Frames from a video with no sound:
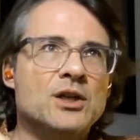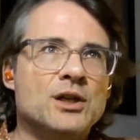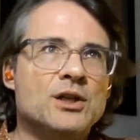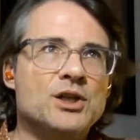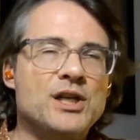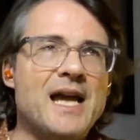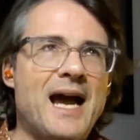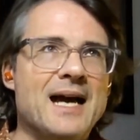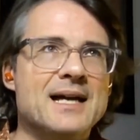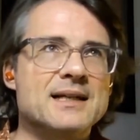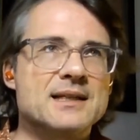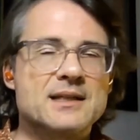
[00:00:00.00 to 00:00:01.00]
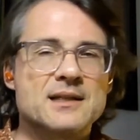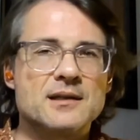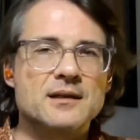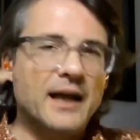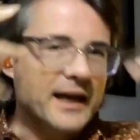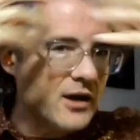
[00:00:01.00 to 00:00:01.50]
She has
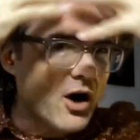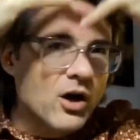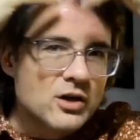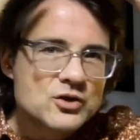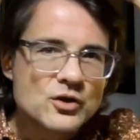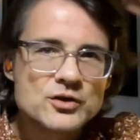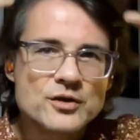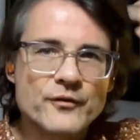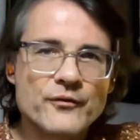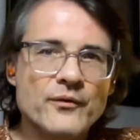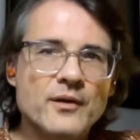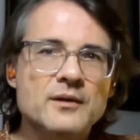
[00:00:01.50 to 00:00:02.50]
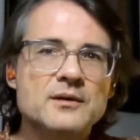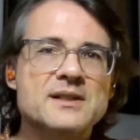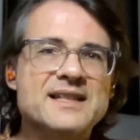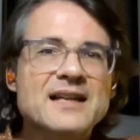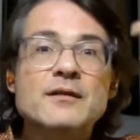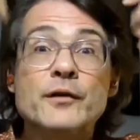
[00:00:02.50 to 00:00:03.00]
like all sorts of
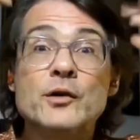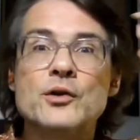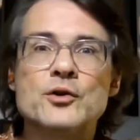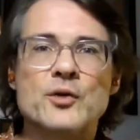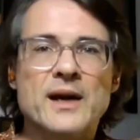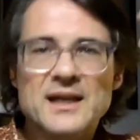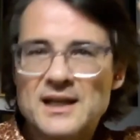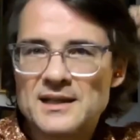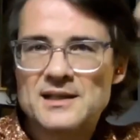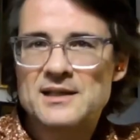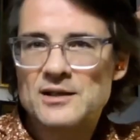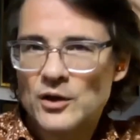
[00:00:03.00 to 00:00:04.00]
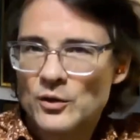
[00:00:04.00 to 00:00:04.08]
silver trinkets,